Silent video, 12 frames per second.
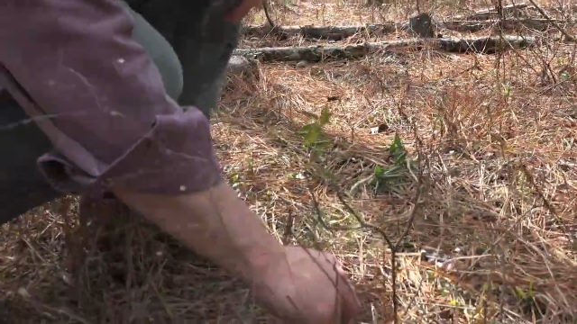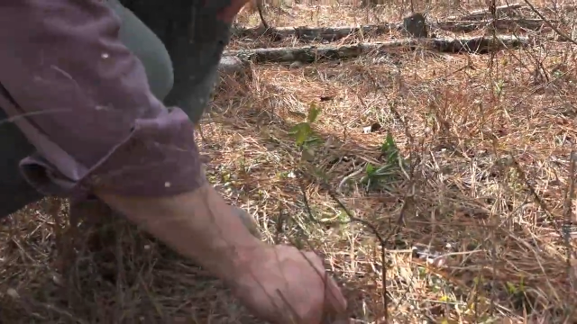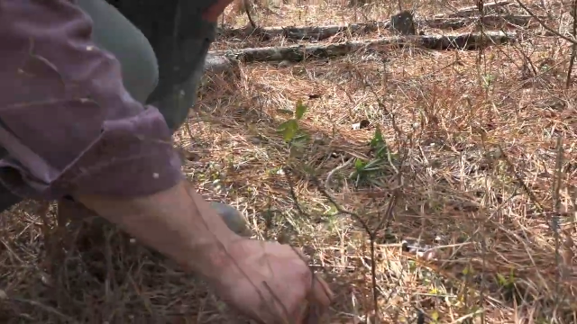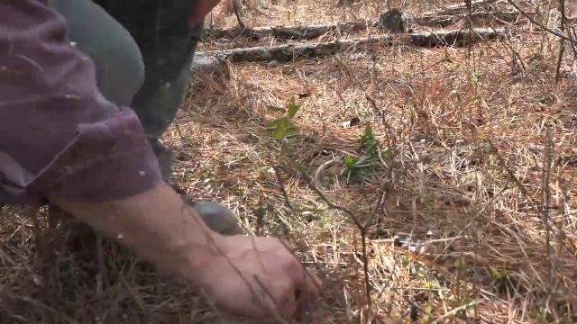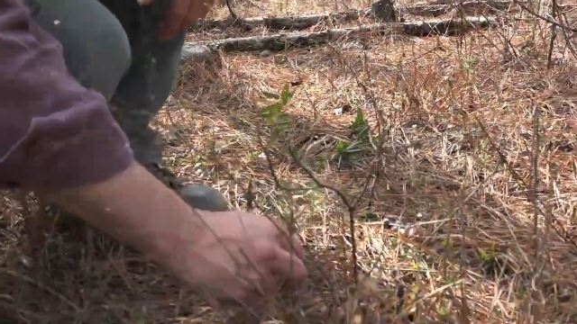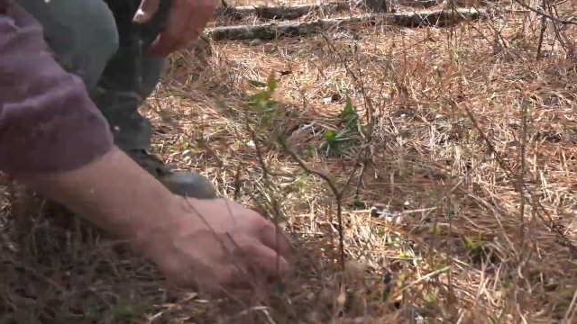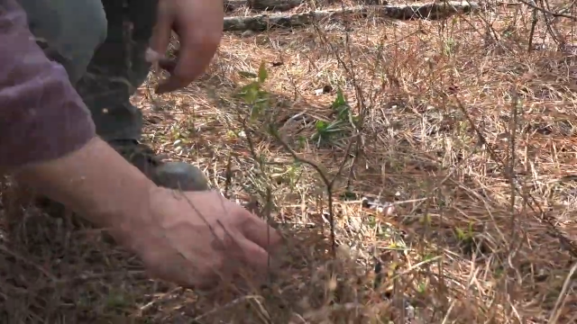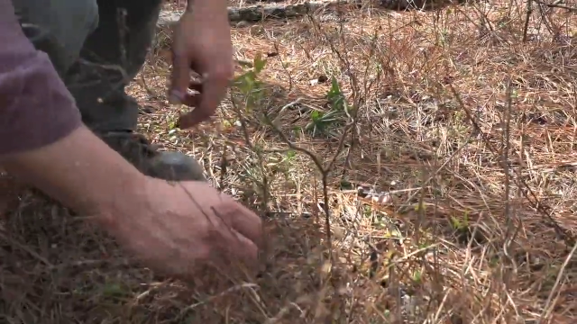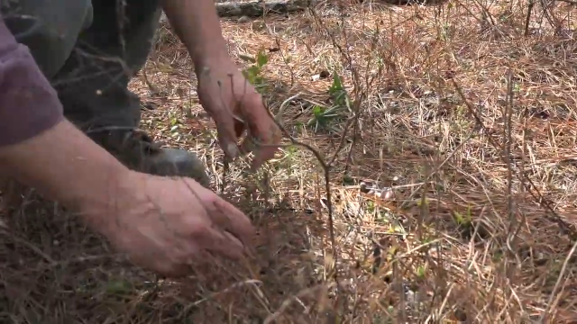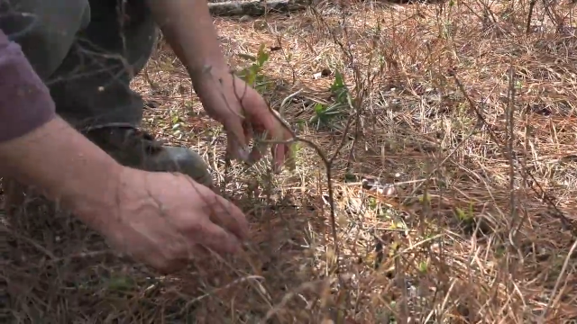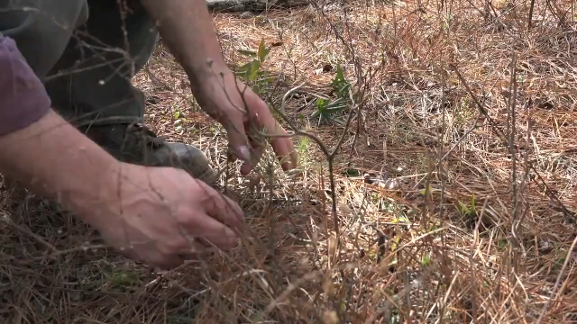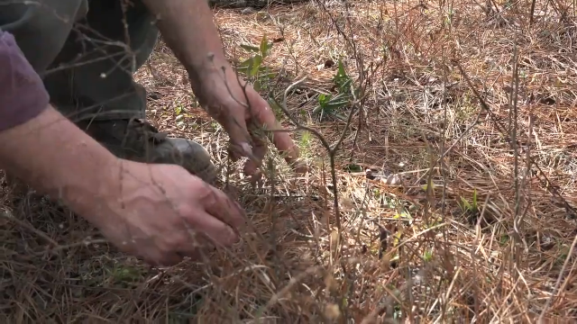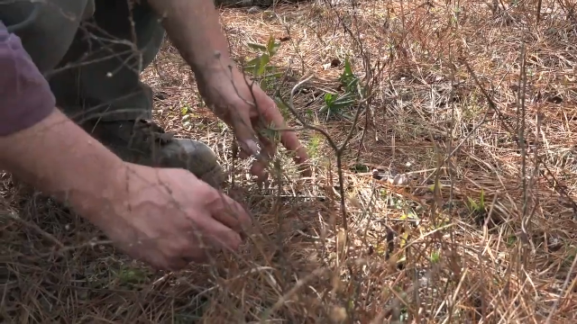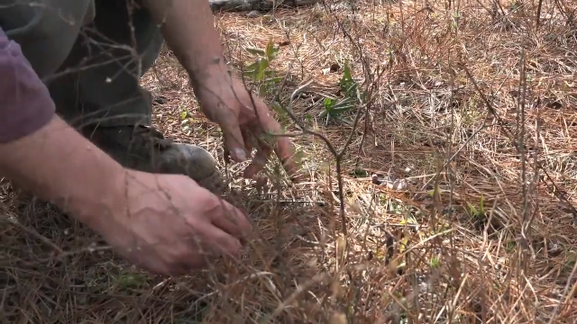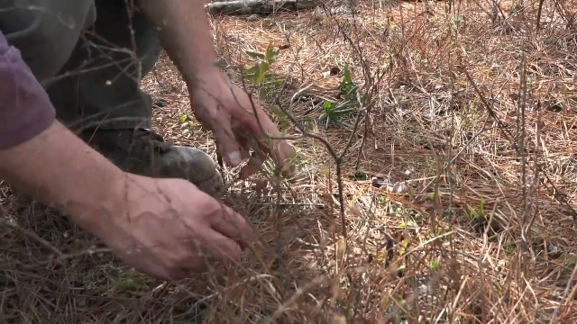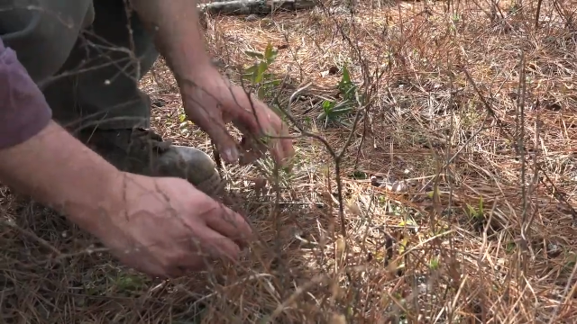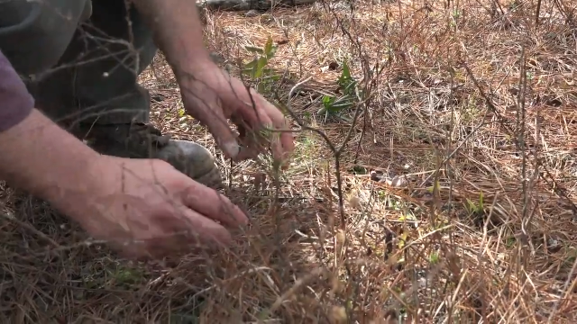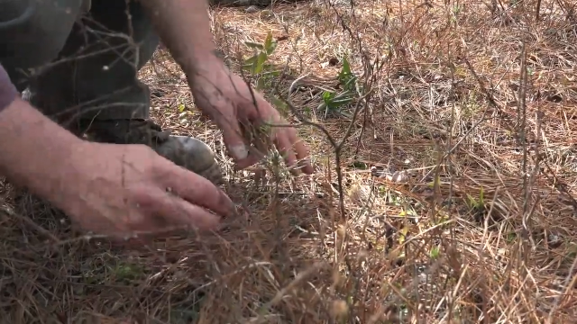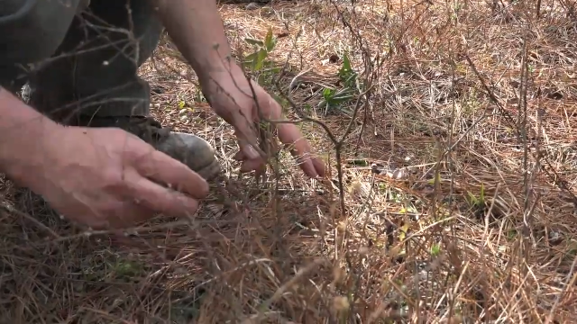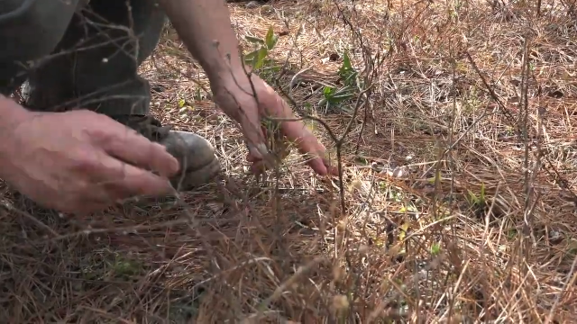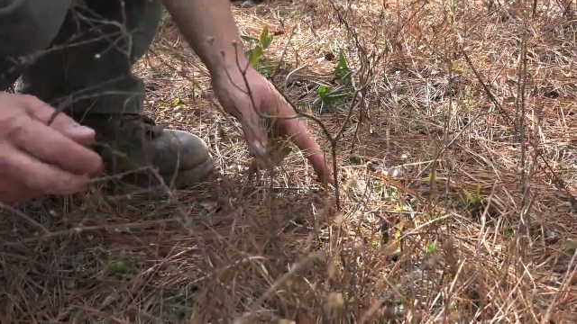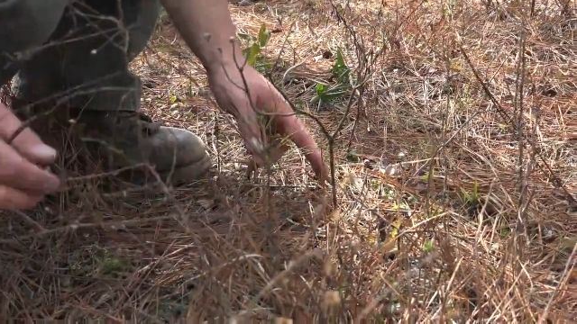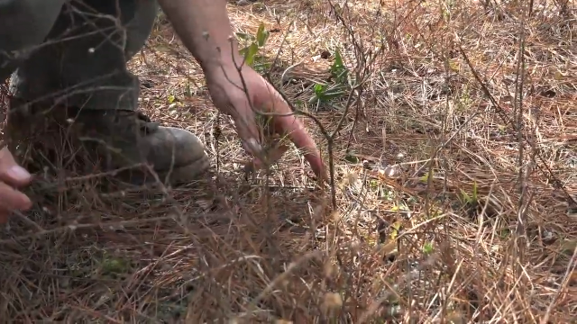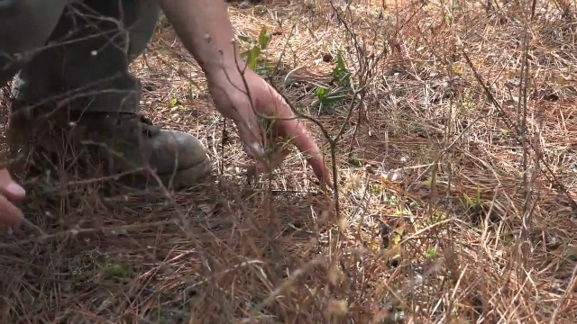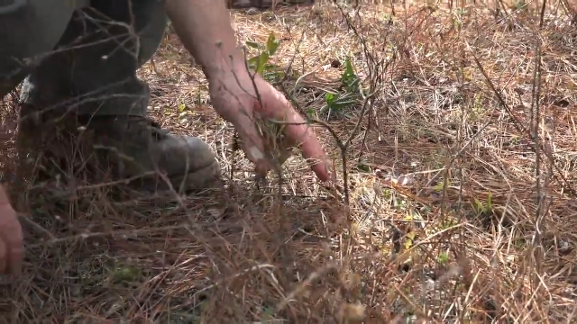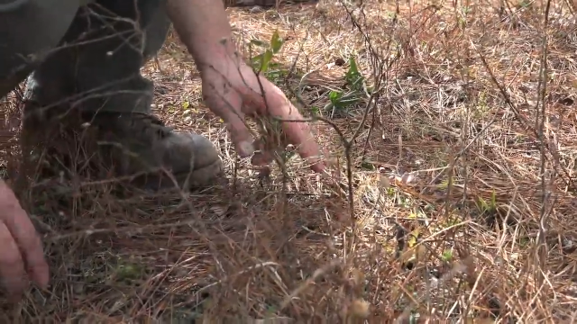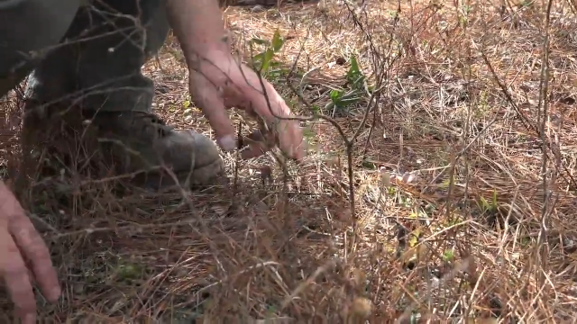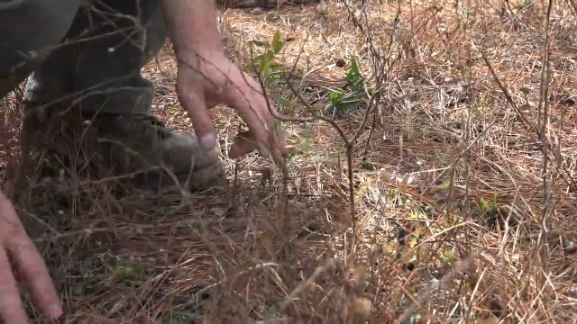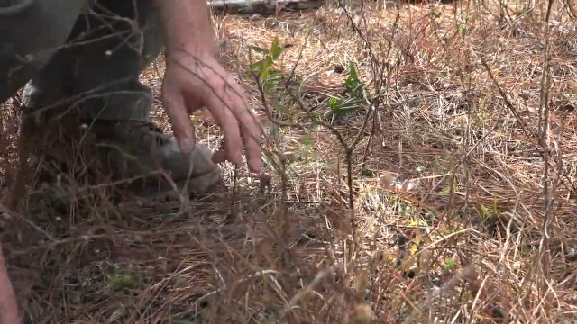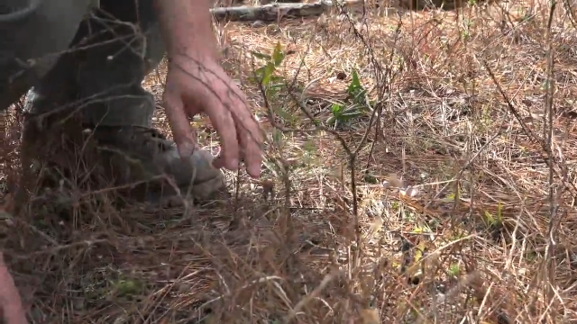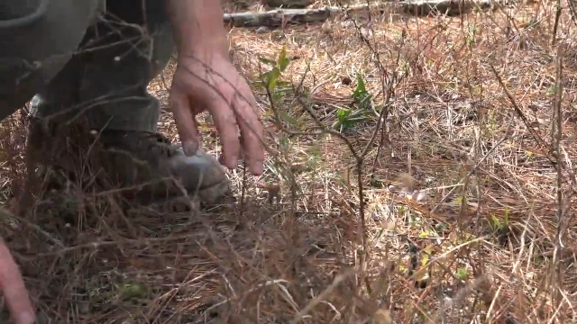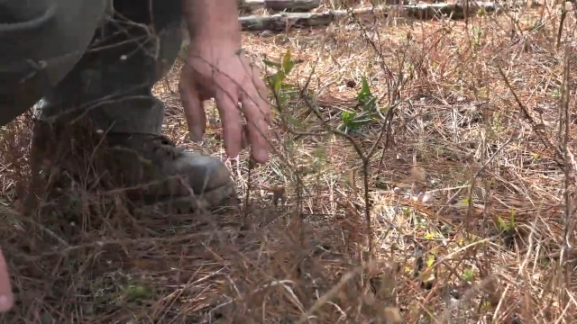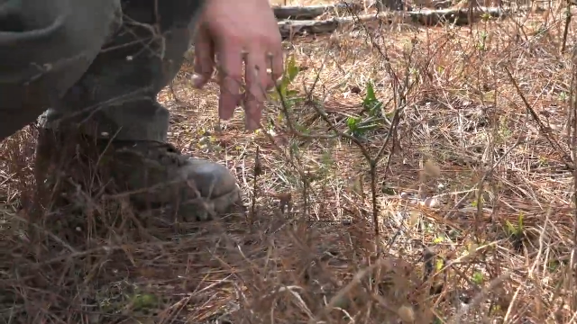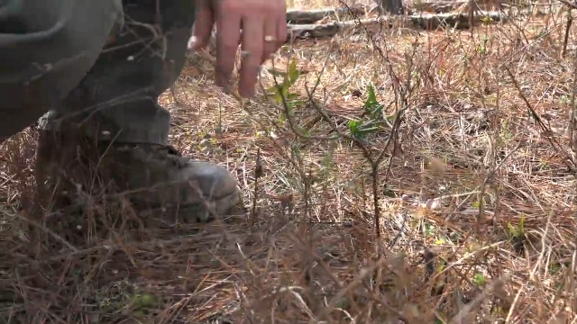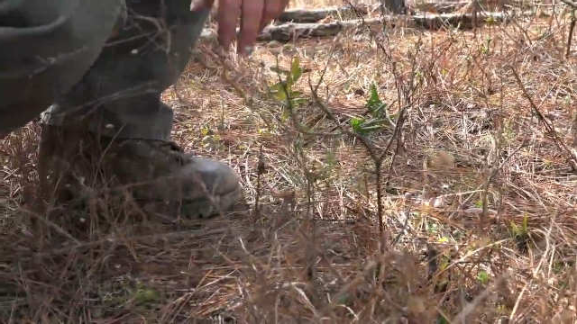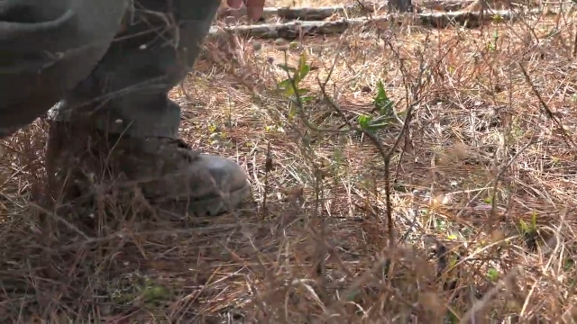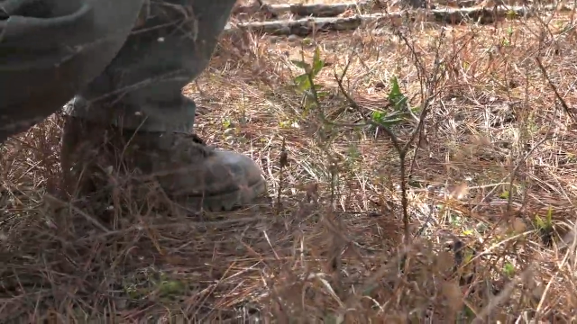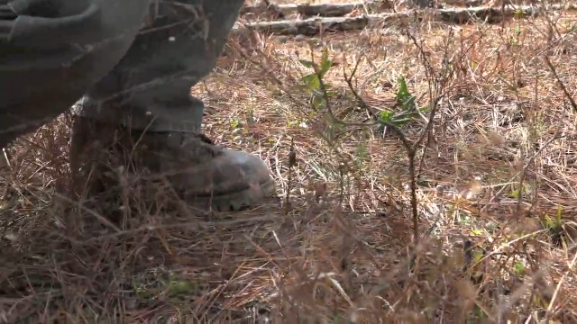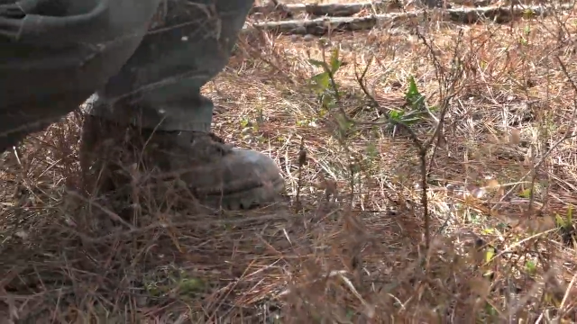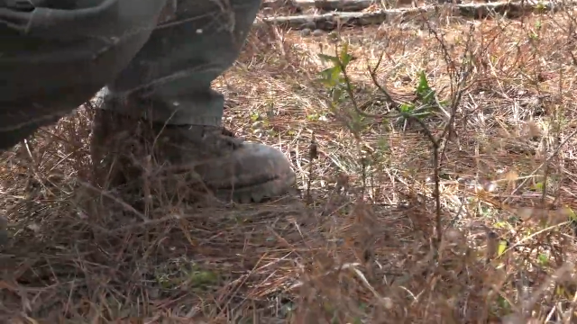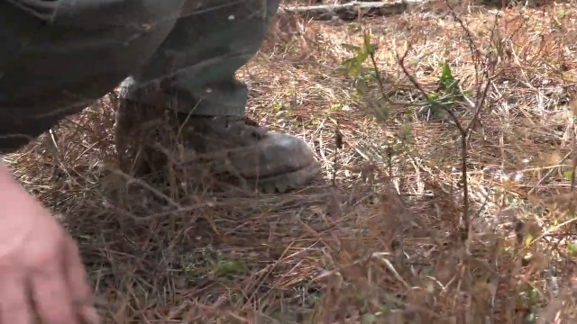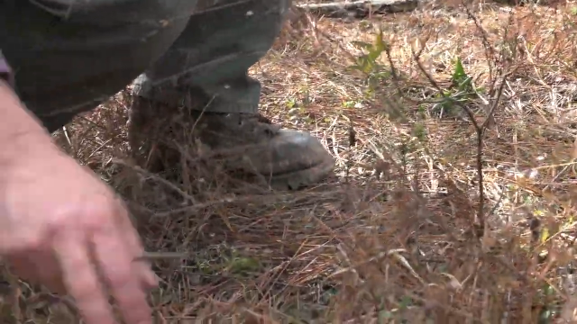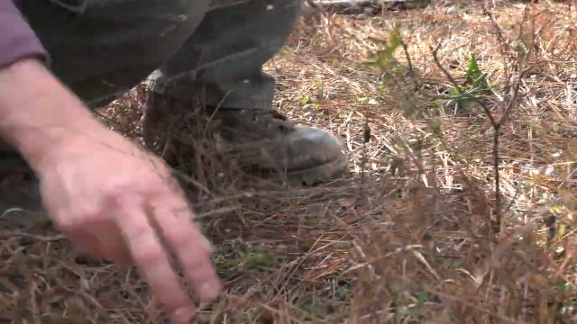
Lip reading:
Nobody's mouth can be seen.